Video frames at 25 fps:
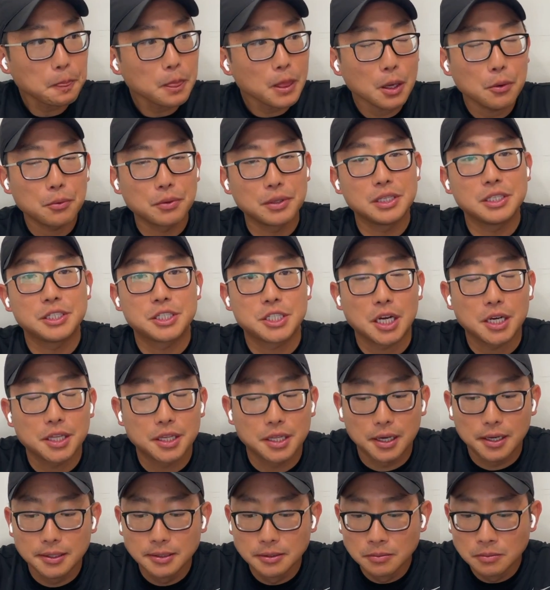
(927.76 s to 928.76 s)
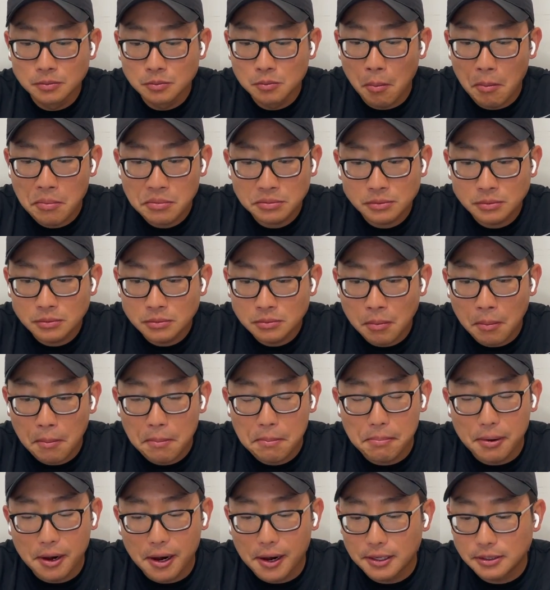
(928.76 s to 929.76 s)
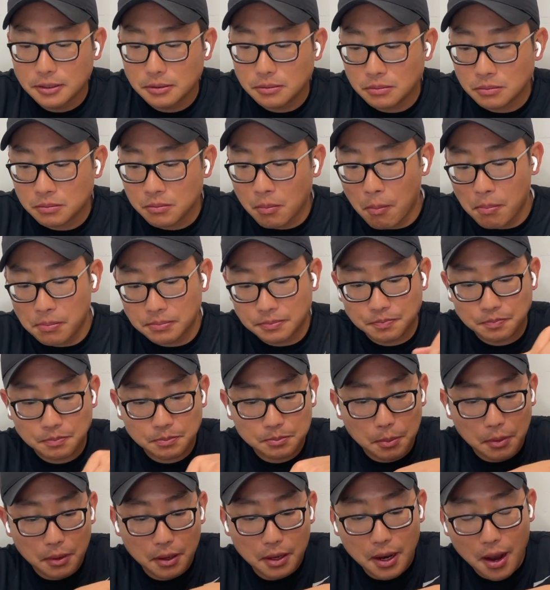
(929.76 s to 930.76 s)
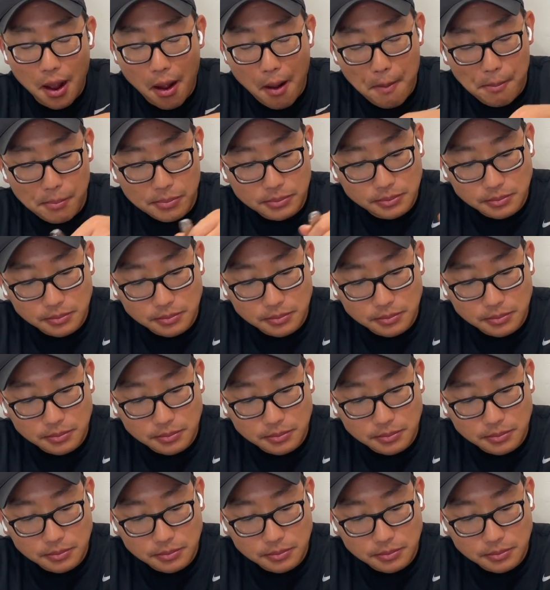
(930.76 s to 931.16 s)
with each other. But yeah,